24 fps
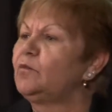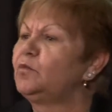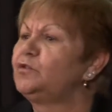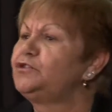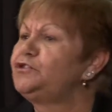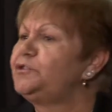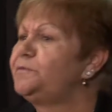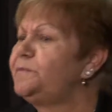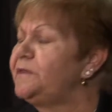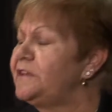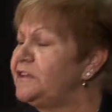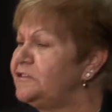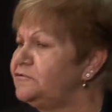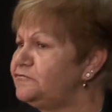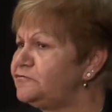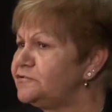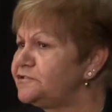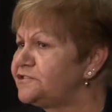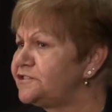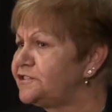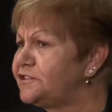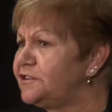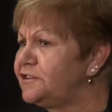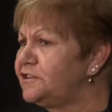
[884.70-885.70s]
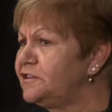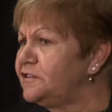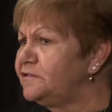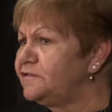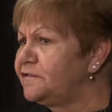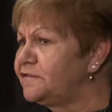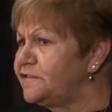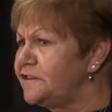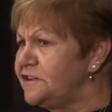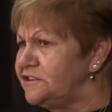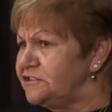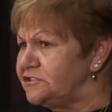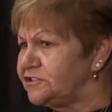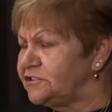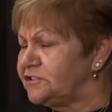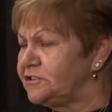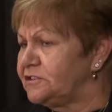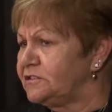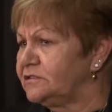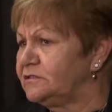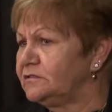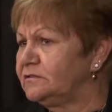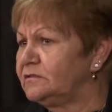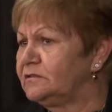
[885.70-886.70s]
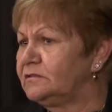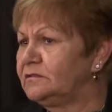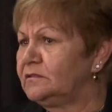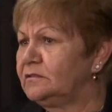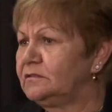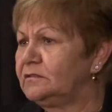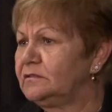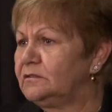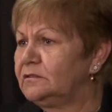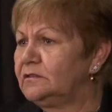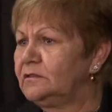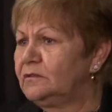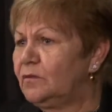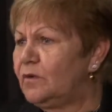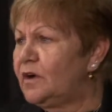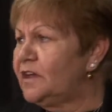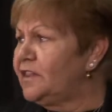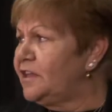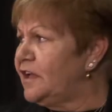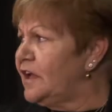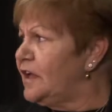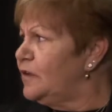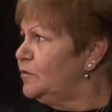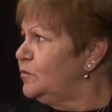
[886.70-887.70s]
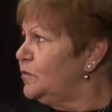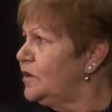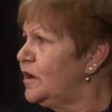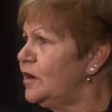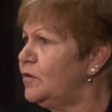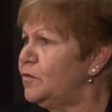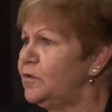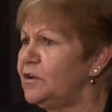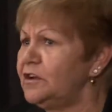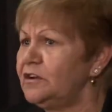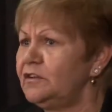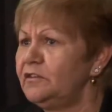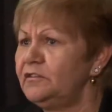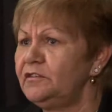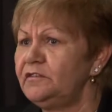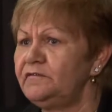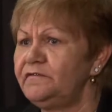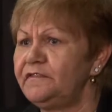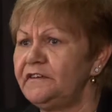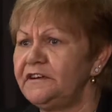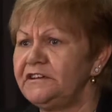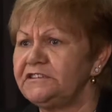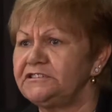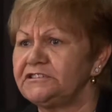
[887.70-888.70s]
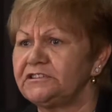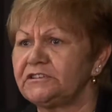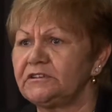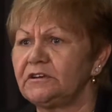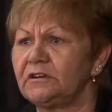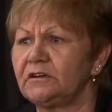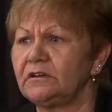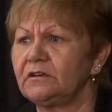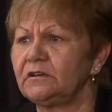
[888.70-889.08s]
Would you be interested in French? Why the hell would I want to learn French?